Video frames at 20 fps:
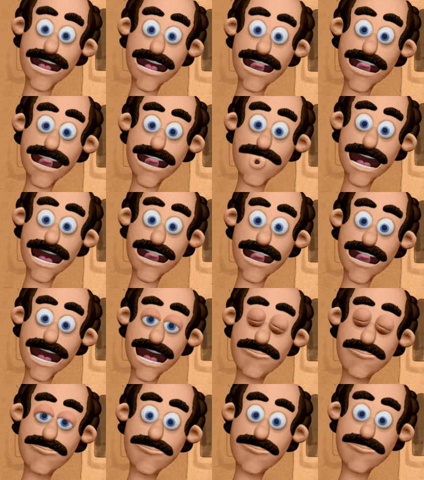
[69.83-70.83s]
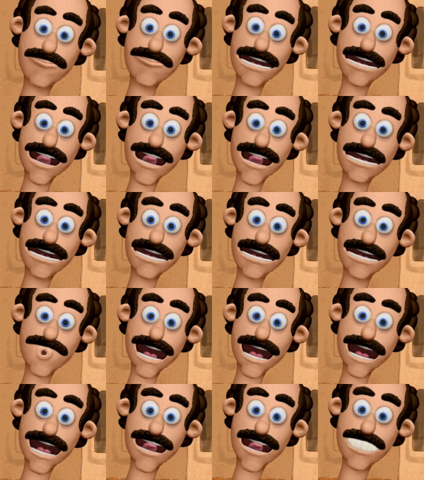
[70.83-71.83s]
along the way, including
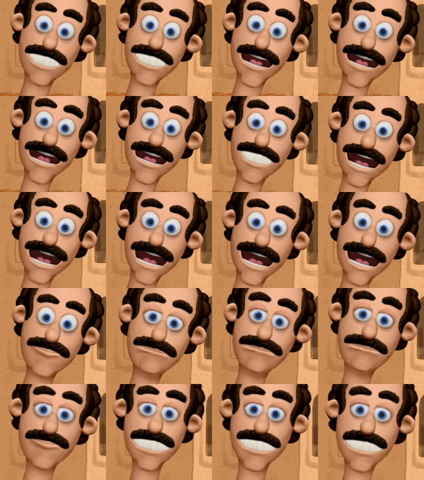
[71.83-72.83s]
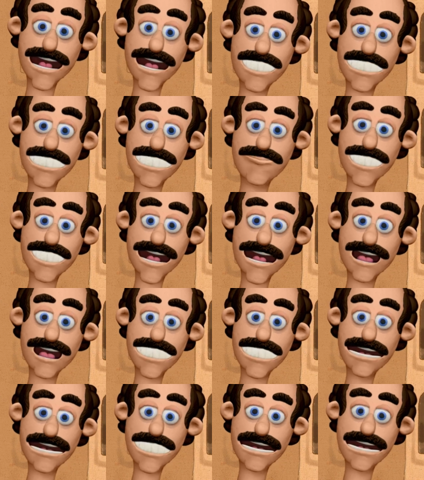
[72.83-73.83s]
violent crackdowns by British
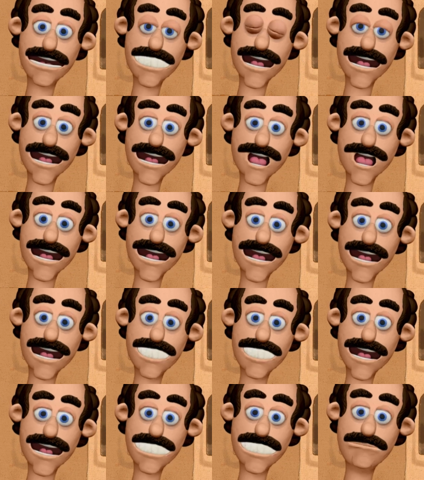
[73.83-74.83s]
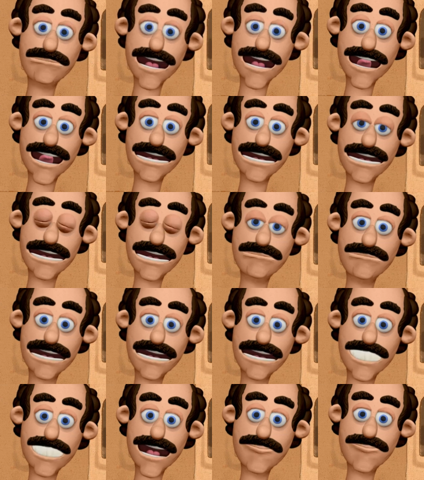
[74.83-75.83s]
authorities, internal divisions among Indian
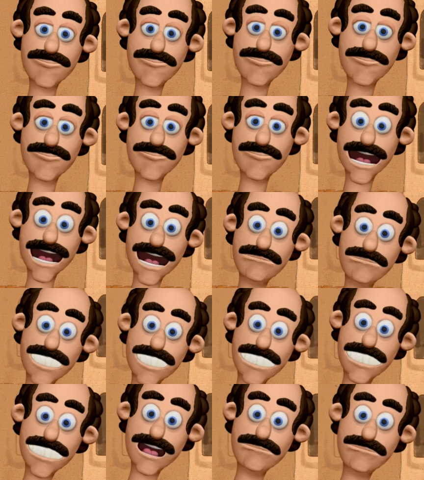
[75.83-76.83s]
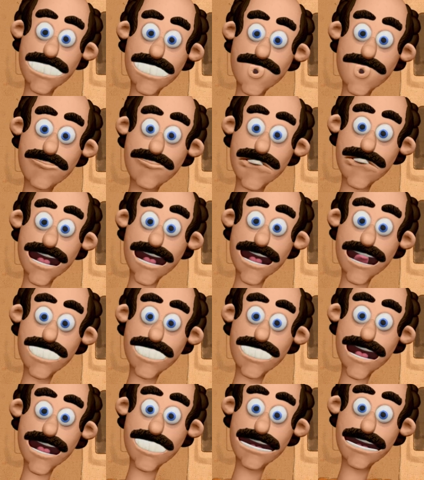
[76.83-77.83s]
leaders, and the disruptions of World
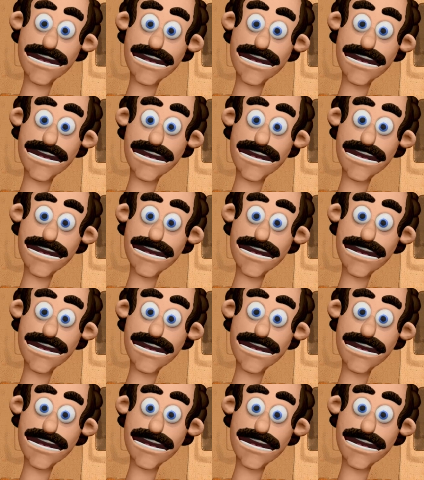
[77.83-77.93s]
War II.